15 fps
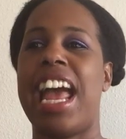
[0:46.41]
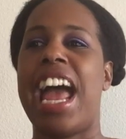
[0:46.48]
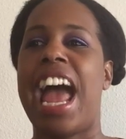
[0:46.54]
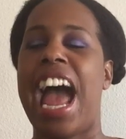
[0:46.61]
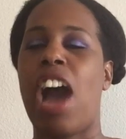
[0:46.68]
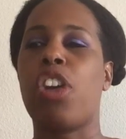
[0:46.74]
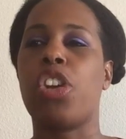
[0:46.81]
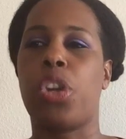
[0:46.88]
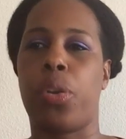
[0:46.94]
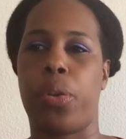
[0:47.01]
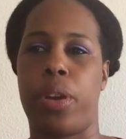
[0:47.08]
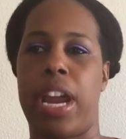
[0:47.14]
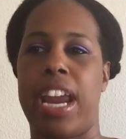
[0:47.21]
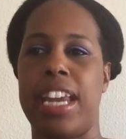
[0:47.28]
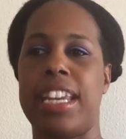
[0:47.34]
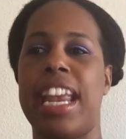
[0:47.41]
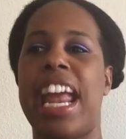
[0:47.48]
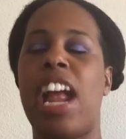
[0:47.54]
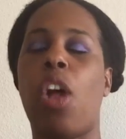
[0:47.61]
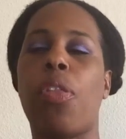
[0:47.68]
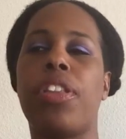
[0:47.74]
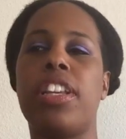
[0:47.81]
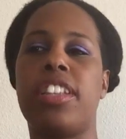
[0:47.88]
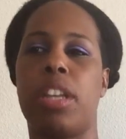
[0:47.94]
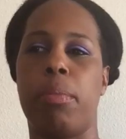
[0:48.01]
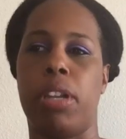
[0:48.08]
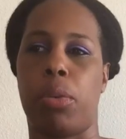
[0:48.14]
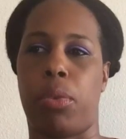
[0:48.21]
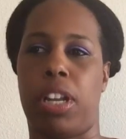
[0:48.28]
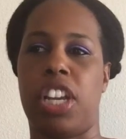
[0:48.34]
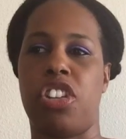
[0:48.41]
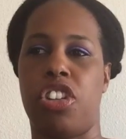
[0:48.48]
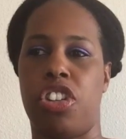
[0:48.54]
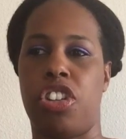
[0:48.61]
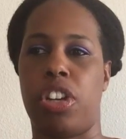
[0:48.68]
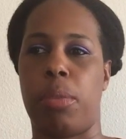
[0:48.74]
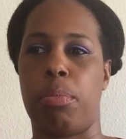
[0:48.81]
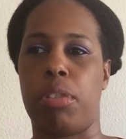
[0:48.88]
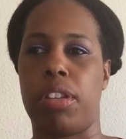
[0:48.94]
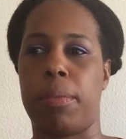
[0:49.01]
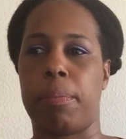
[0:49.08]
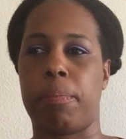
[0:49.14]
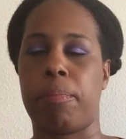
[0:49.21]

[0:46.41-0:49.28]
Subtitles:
how to create healthy sibling relationships.